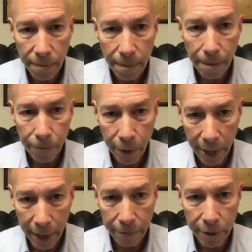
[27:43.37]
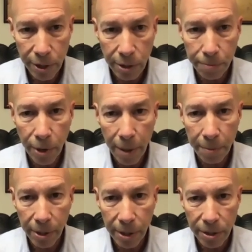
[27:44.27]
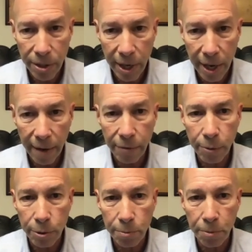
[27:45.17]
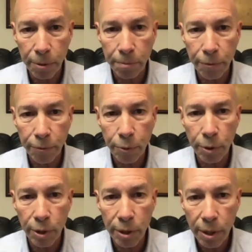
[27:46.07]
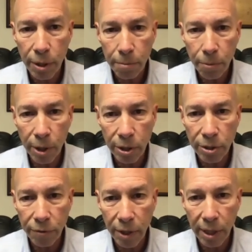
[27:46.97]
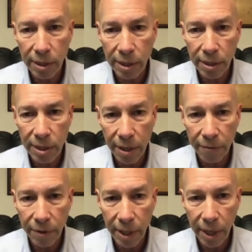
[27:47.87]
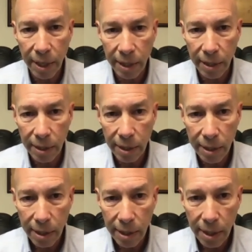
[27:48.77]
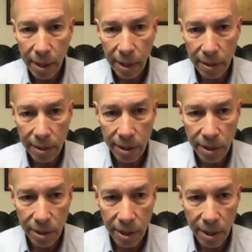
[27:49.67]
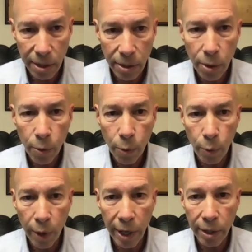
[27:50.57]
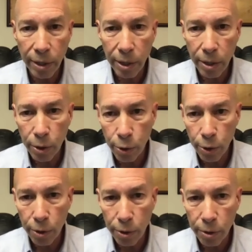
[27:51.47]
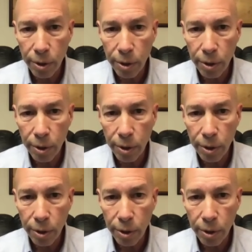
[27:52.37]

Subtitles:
for every single property that you have that was built before March of 1978 is to see when your